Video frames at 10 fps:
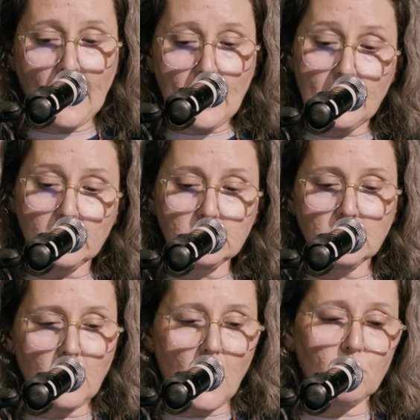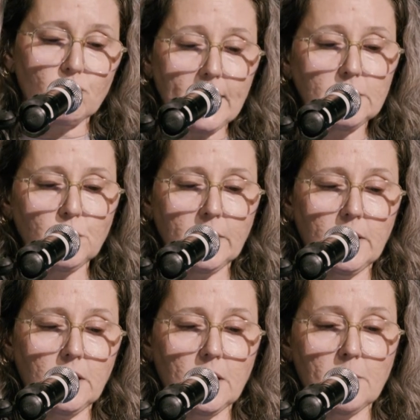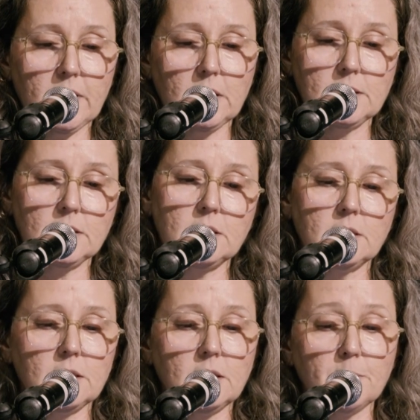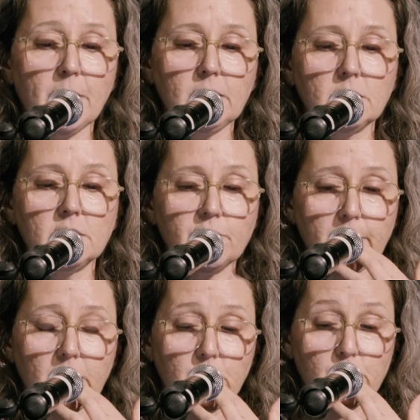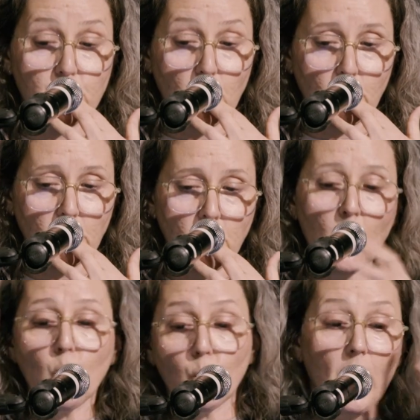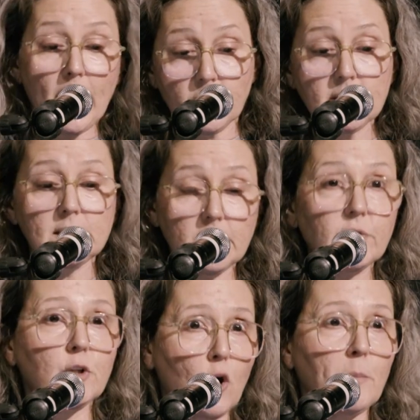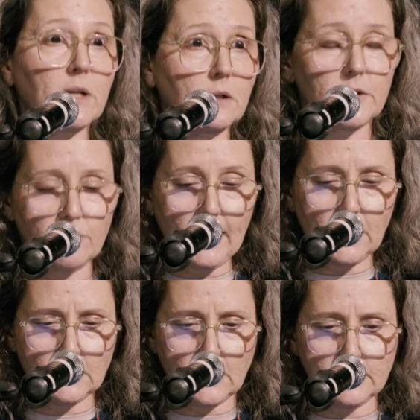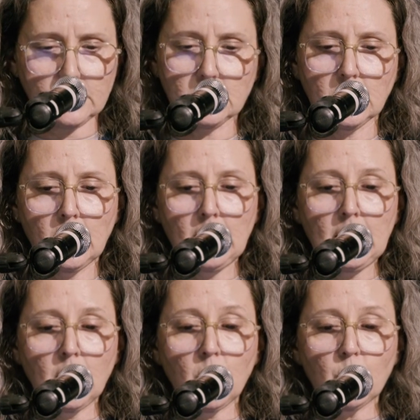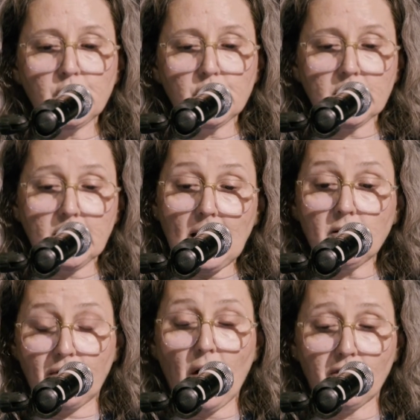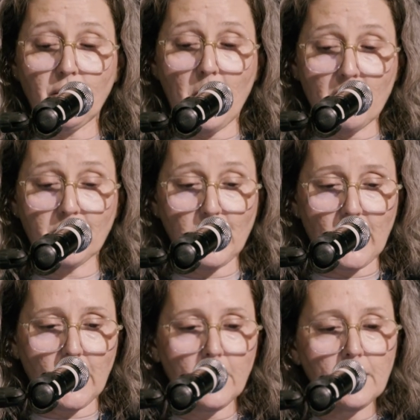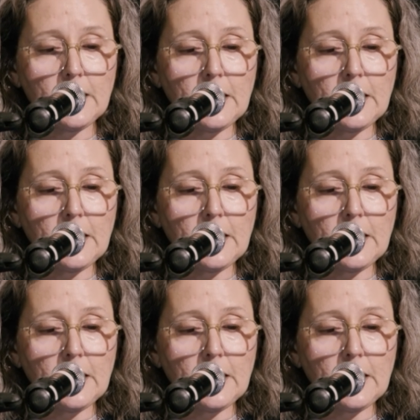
And a right to an economic existence independent of male control, where it's even nominally recognized, which is again far from everywhere,